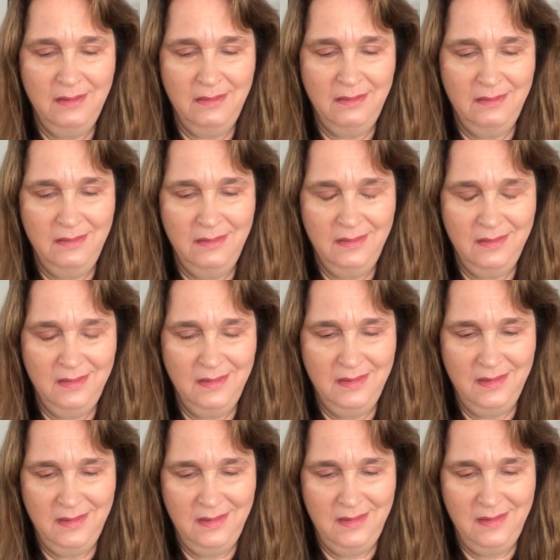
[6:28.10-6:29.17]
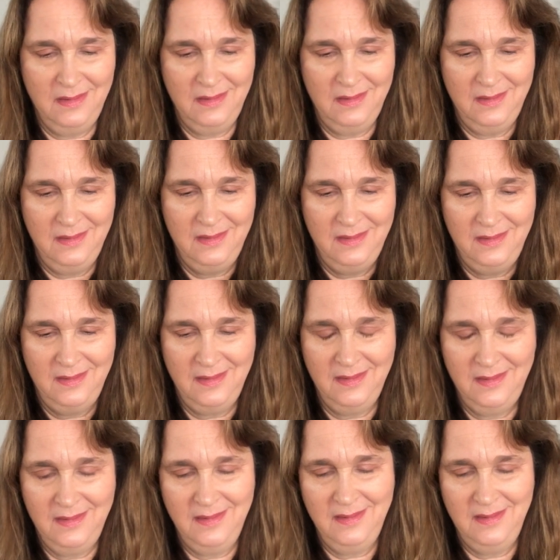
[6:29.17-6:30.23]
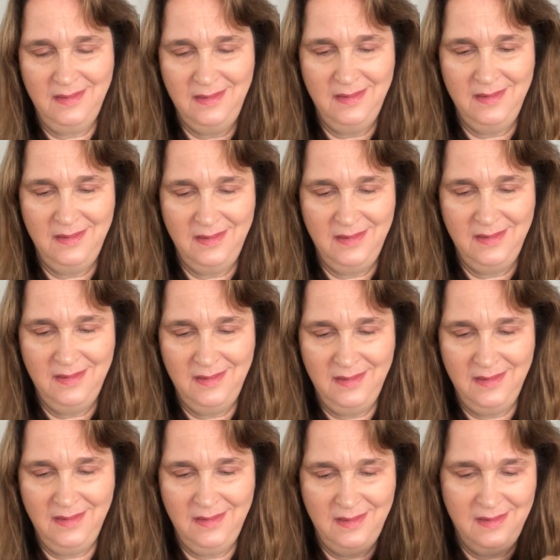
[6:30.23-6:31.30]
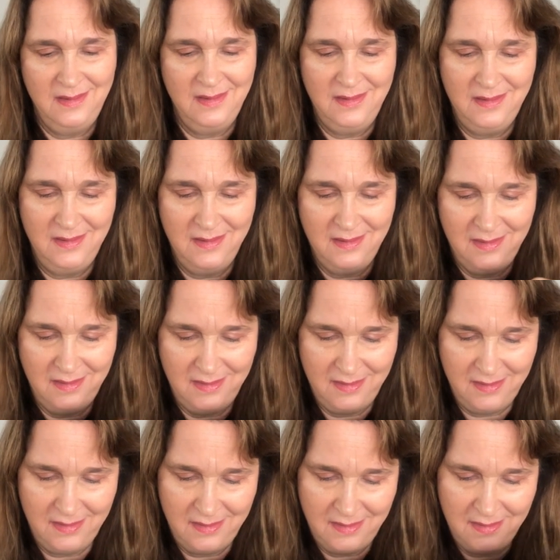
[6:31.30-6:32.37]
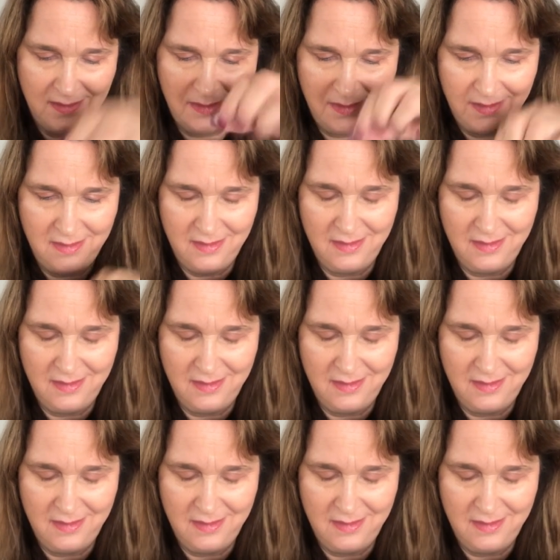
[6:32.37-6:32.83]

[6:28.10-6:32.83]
No one is speaking in this clip.